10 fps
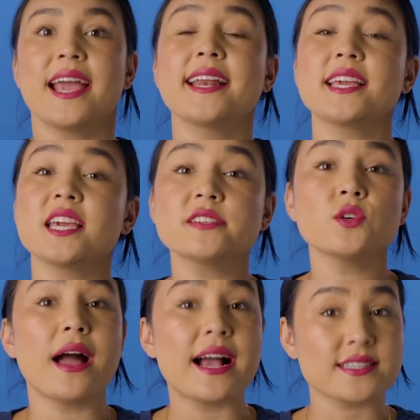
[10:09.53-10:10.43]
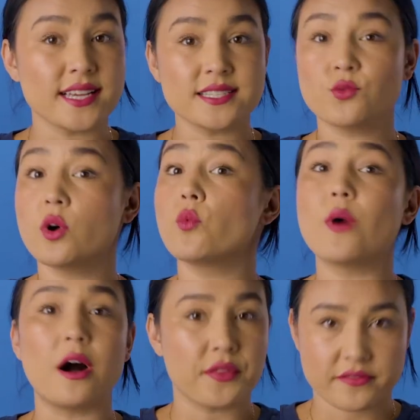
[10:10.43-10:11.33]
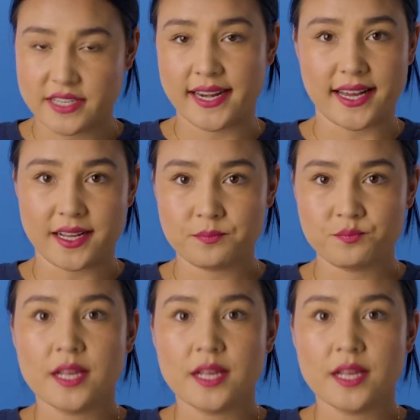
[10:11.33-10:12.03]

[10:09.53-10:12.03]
and it gives you access to a wealth of data.